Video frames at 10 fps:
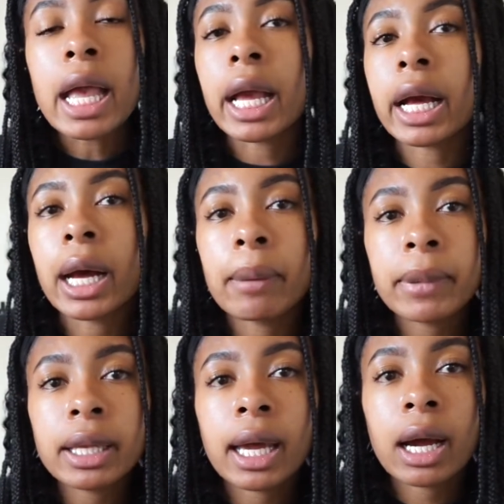and
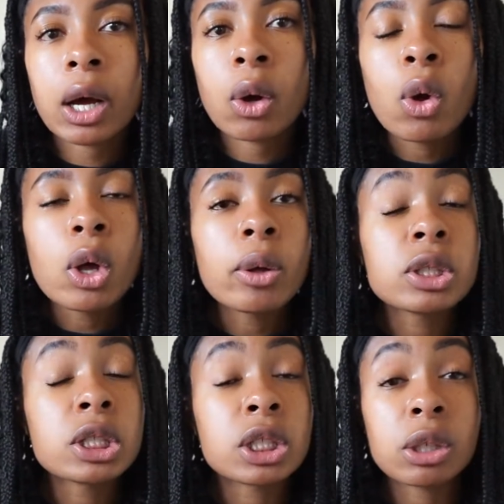coming out
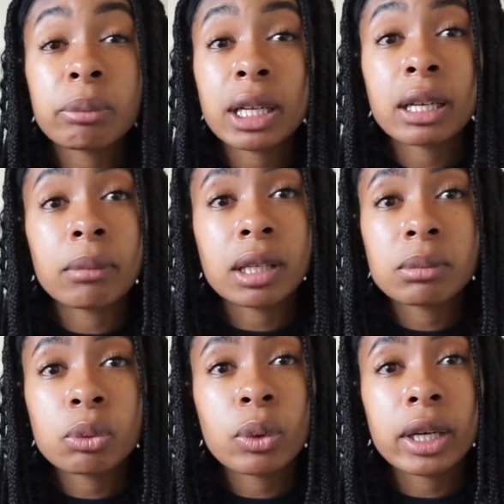still making
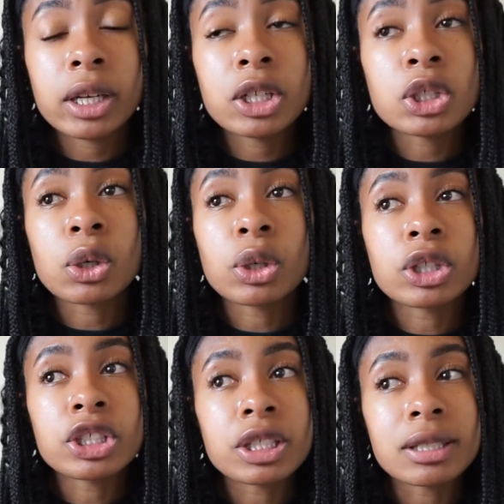minimum wage or
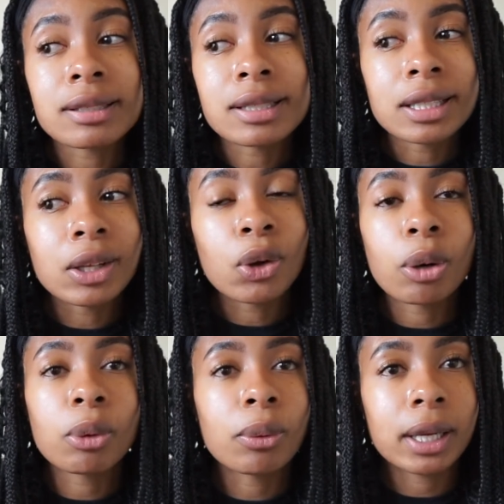just
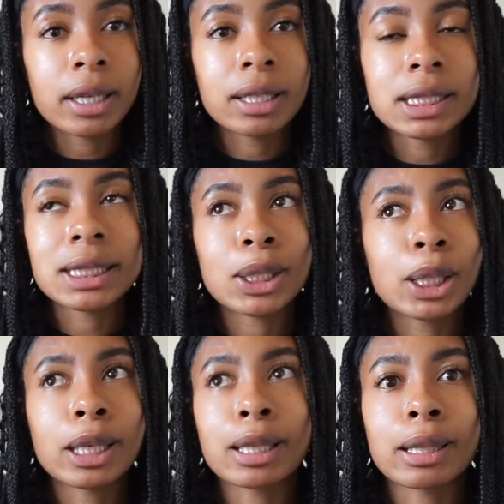normal wage
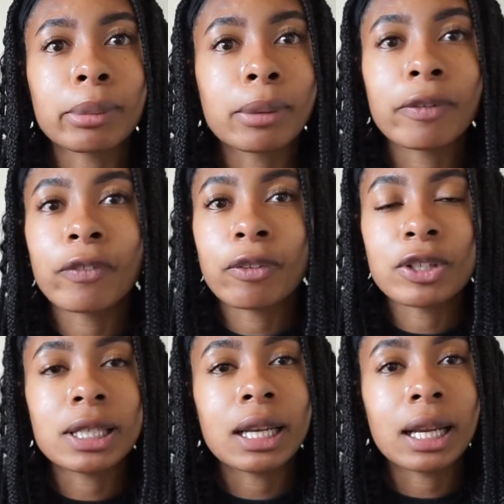starting at like maybe
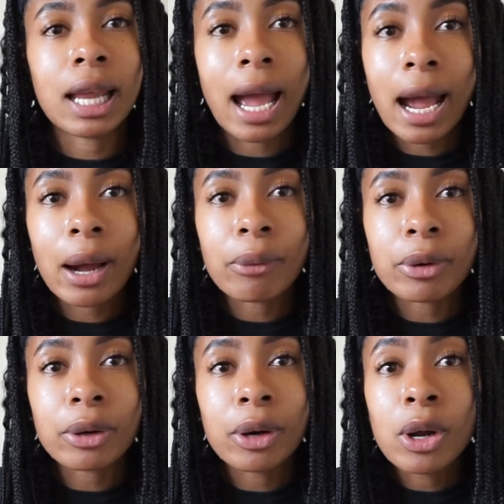15 an
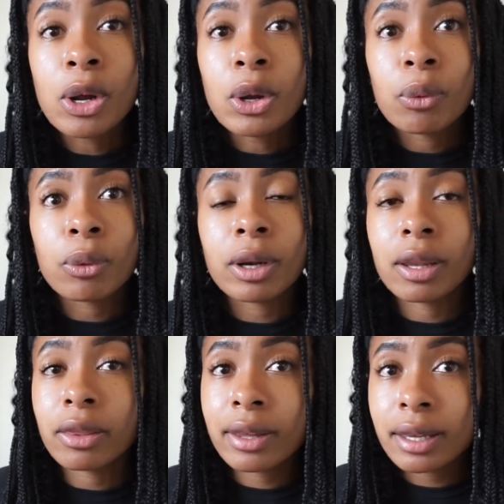hour. When
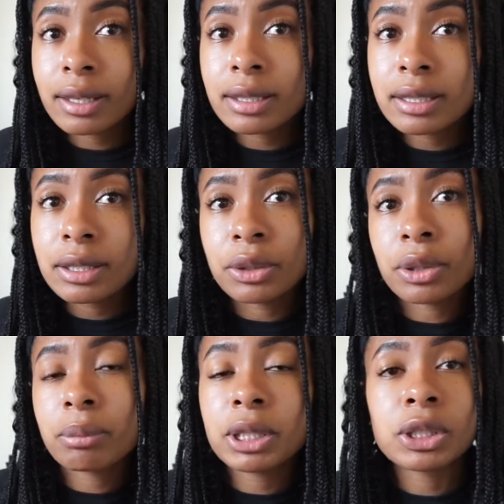in this,
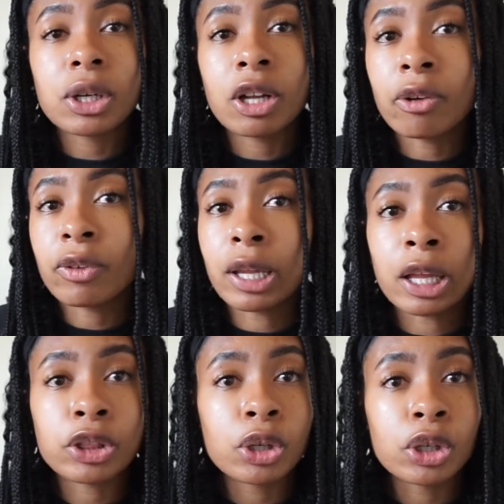you could be starting off
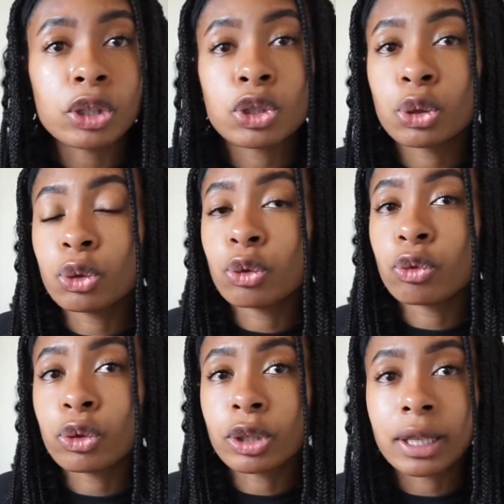like 32,
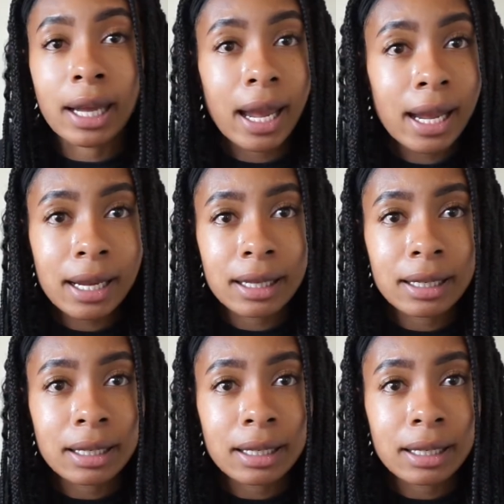48